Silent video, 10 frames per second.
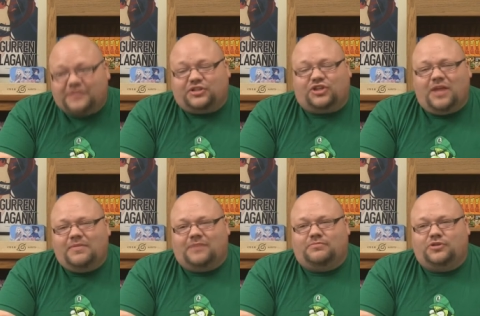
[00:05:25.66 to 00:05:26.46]
It's a shame
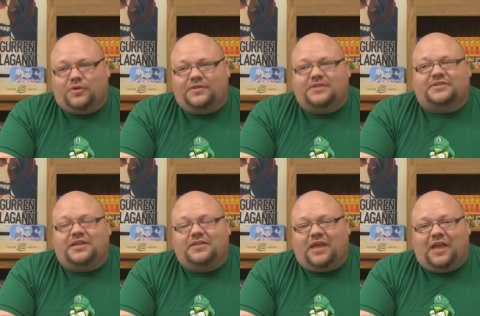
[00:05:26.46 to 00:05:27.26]
that during the
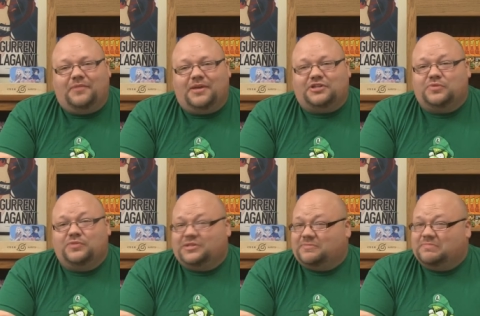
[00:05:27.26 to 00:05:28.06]
scene the animation
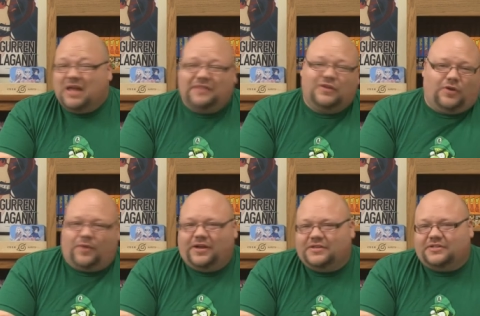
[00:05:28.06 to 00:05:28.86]
was not the
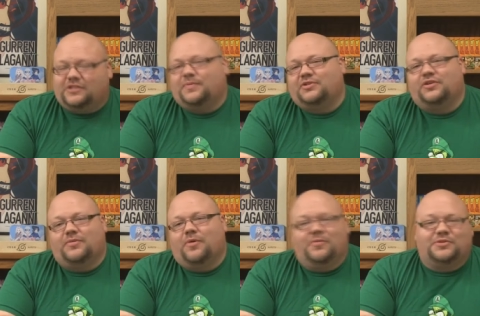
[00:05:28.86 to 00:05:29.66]
greatest, especially
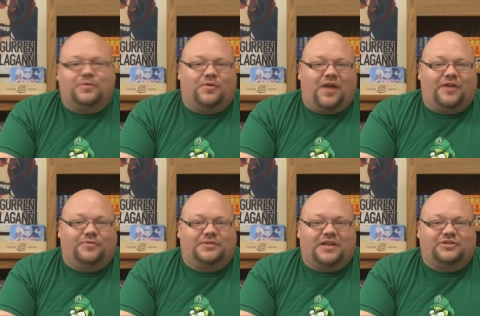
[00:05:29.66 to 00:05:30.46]
the moments when Cracker
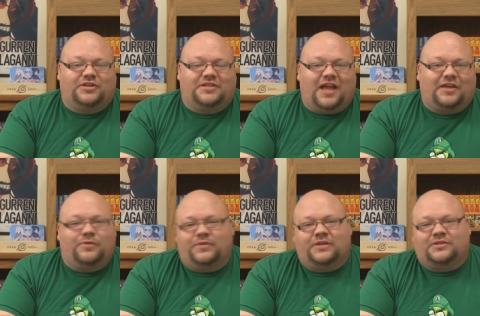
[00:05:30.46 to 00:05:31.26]
was actually
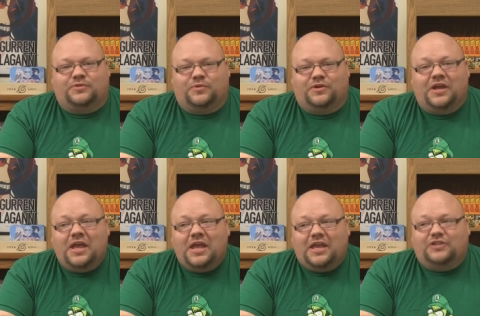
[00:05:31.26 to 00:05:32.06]
attacking with his sword.
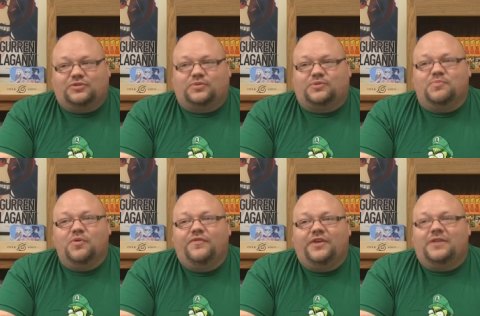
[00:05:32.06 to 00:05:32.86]
It just was
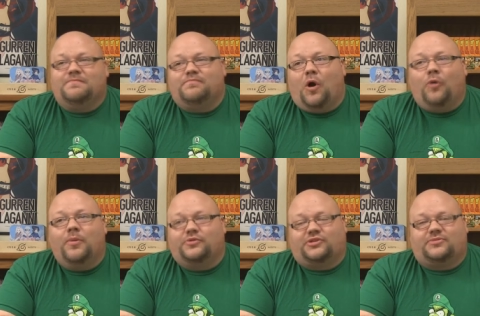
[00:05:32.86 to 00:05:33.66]
moving in
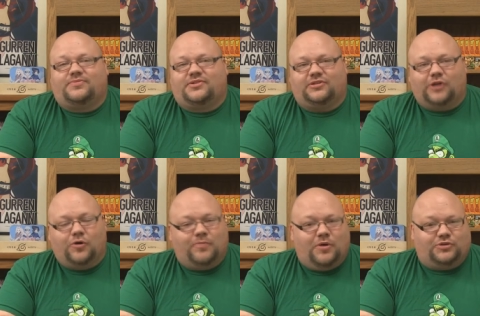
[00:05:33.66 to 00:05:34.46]
almost
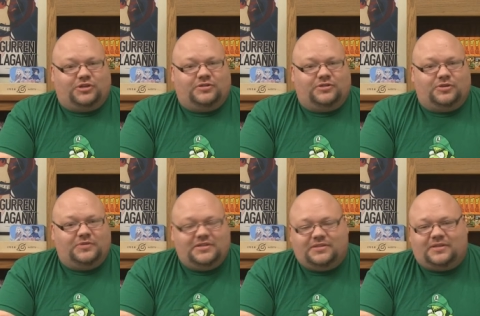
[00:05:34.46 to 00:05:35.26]
slow motion, so
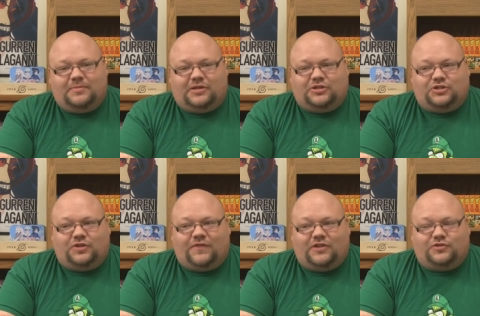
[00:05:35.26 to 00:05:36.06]
it didn't seem like she
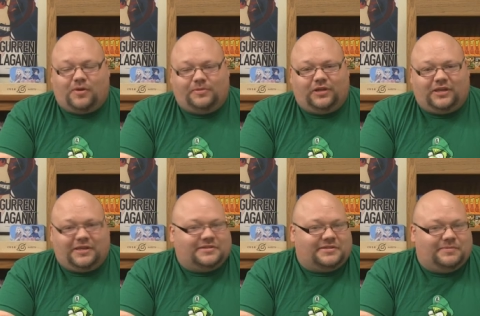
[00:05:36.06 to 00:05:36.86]
should have had trouble
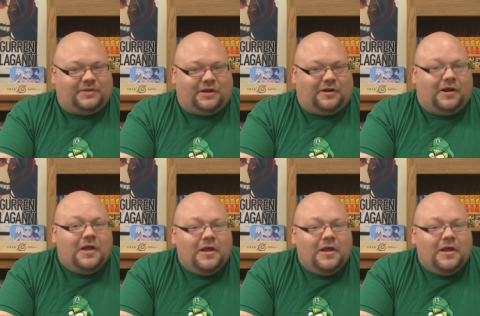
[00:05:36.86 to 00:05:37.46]
against him here.